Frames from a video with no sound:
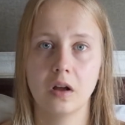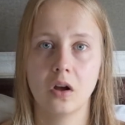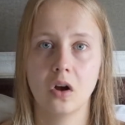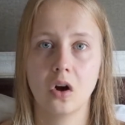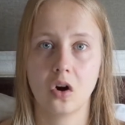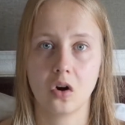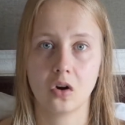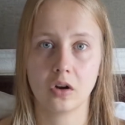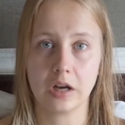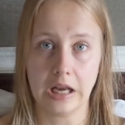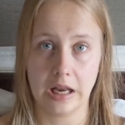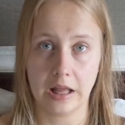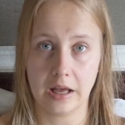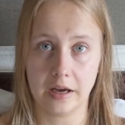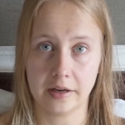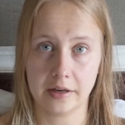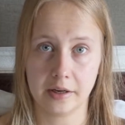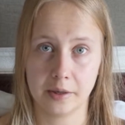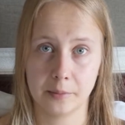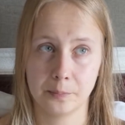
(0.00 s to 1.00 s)

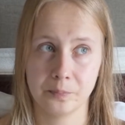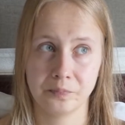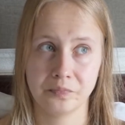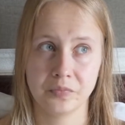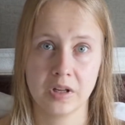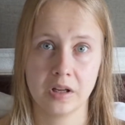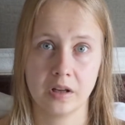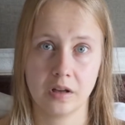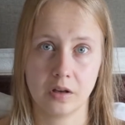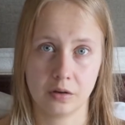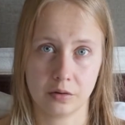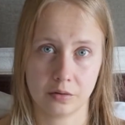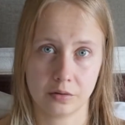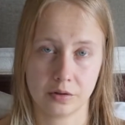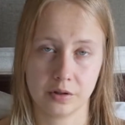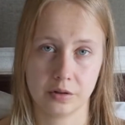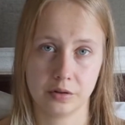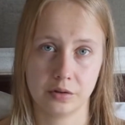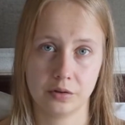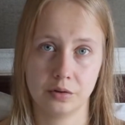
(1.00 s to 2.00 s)
online in
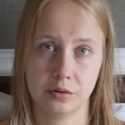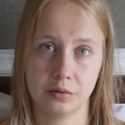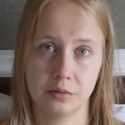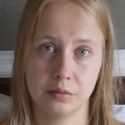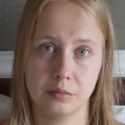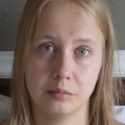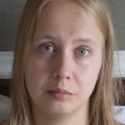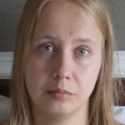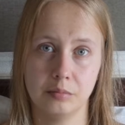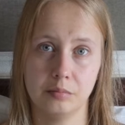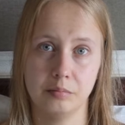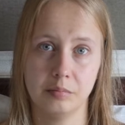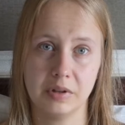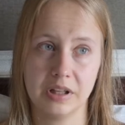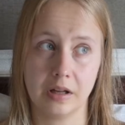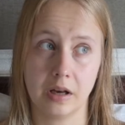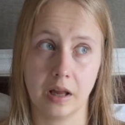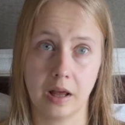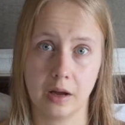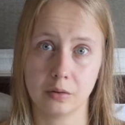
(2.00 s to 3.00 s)
order to be
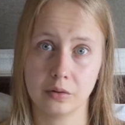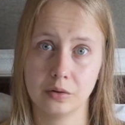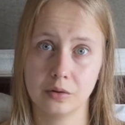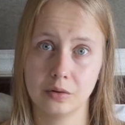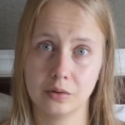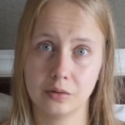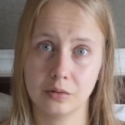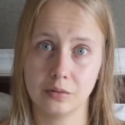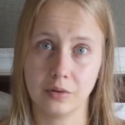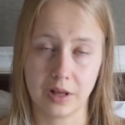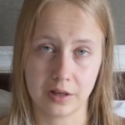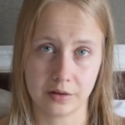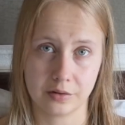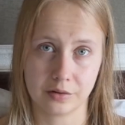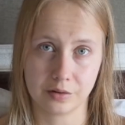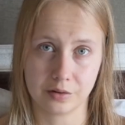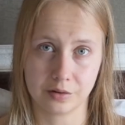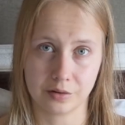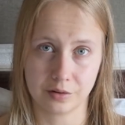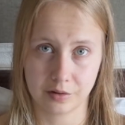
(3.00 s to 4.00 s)
allowed to
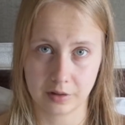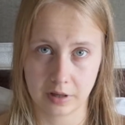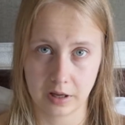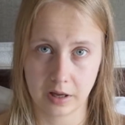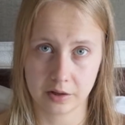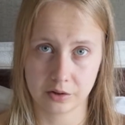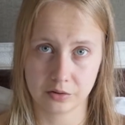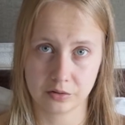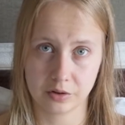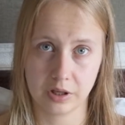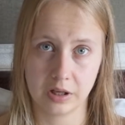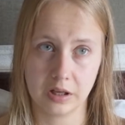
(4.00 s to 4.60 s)
enter the country,